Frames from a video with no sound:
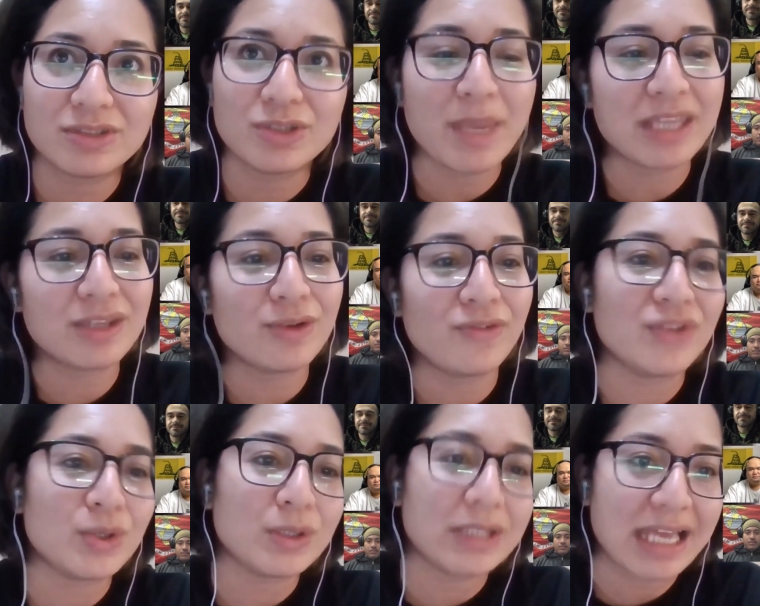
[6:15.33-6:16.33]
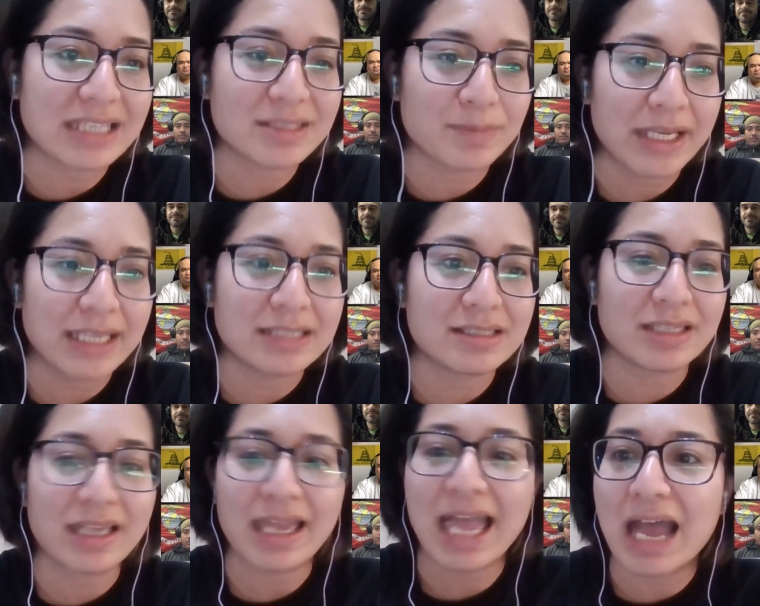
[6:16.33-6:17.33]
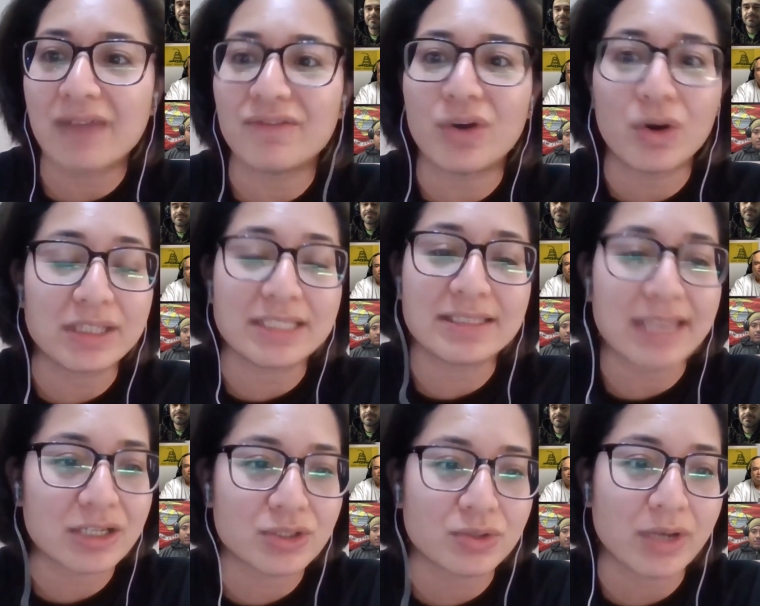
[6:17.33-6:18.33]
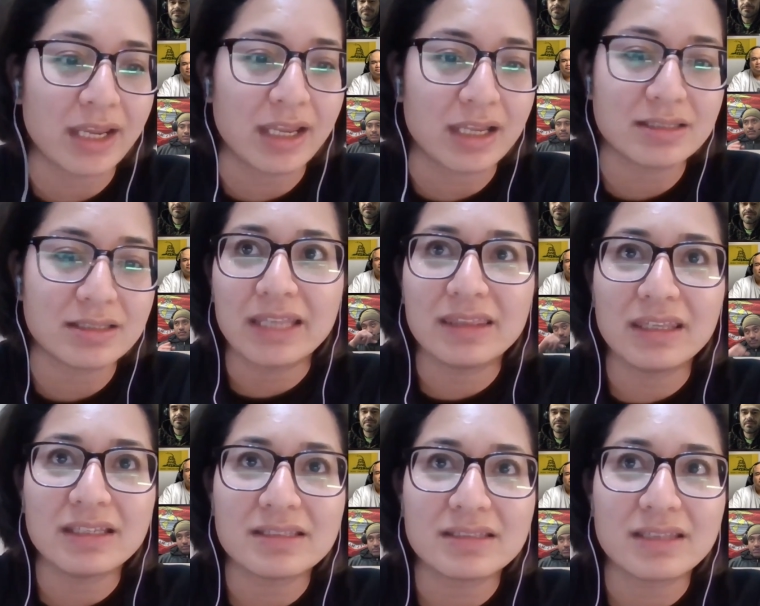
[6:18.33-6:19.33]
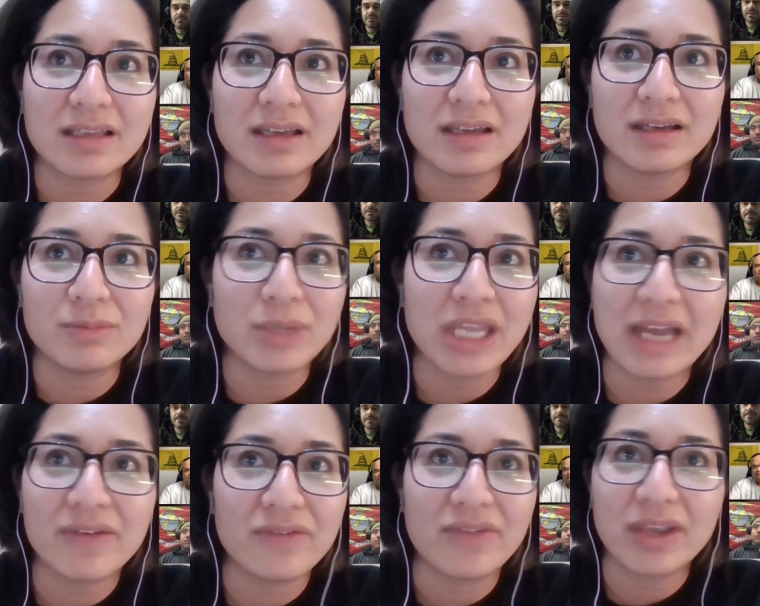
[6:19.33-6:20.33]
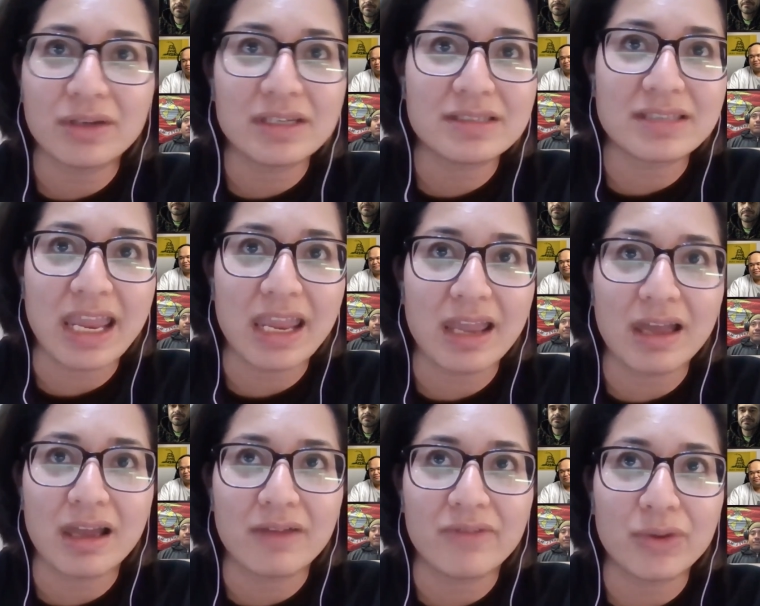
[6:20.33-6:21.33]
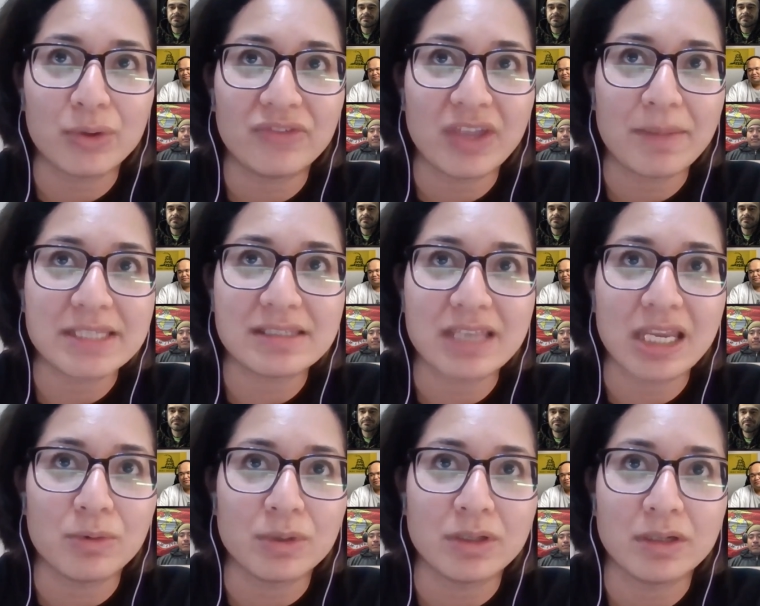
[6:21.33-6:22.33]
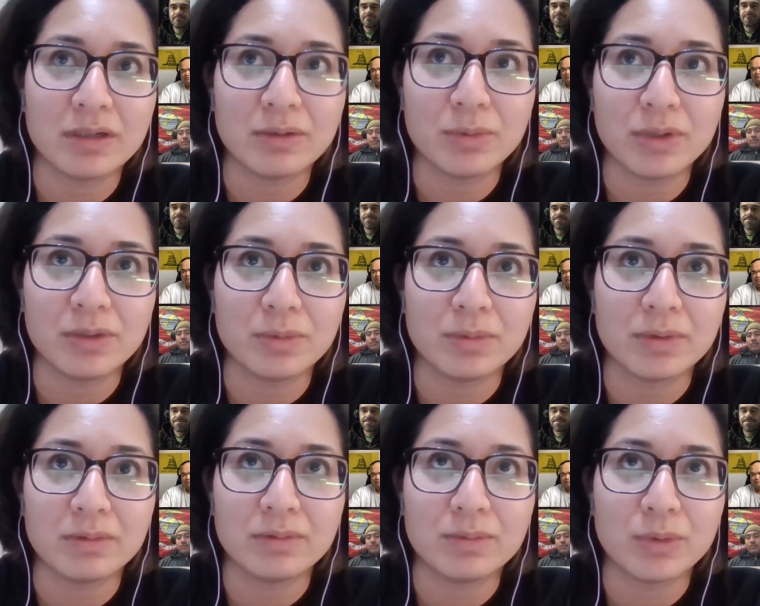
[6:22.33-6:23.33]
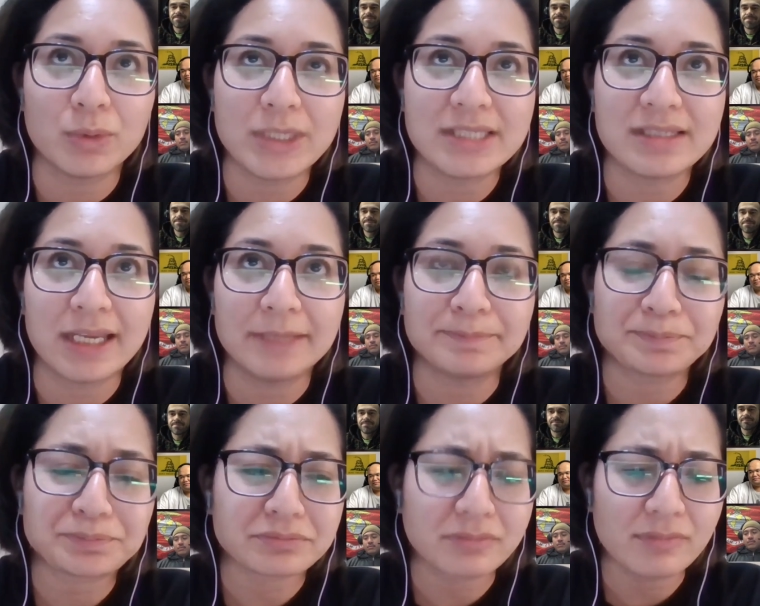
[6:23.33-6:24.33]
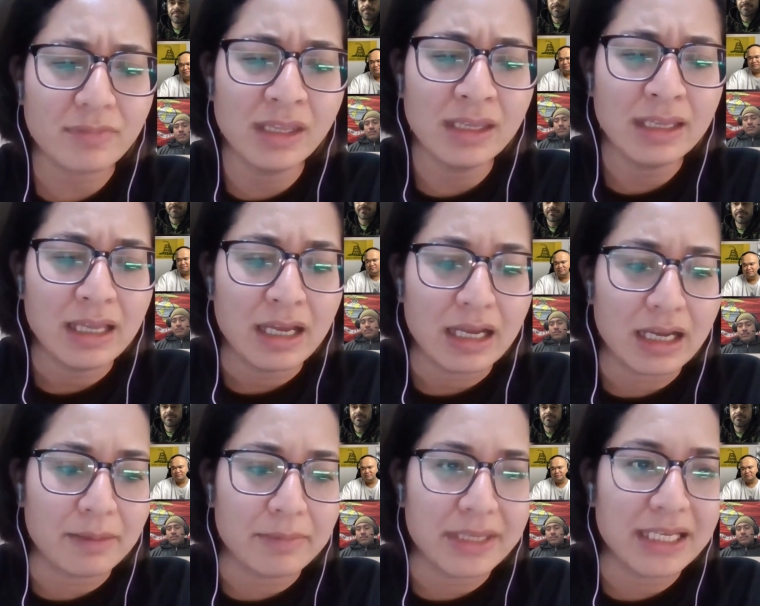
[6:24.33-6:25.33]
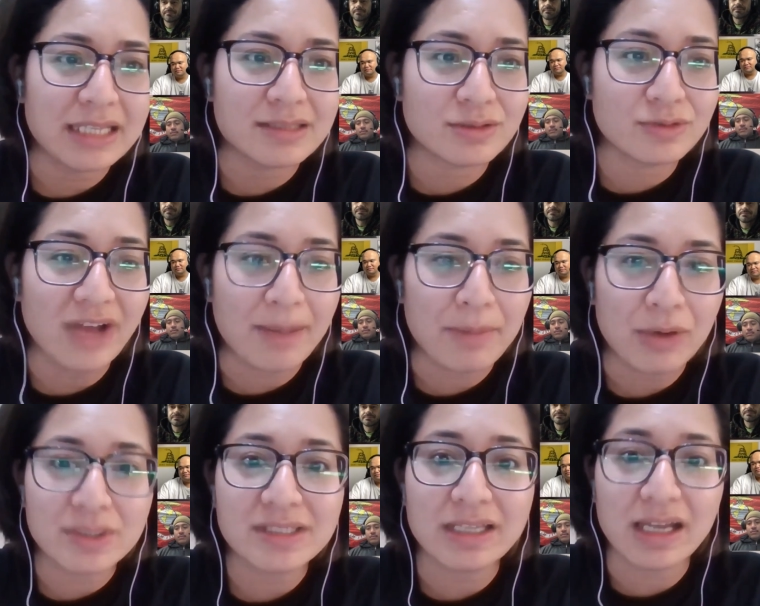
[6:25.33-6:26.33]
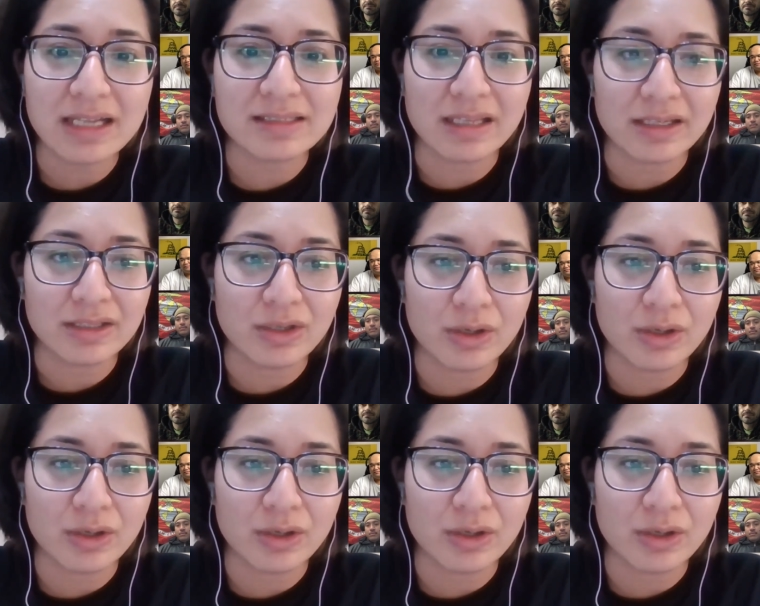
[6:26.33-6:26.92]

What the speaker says: to make you feel less, but it's to have all these extra hands. I think it's we have a very famous saying where we say, "Eretu whamangutangatsa."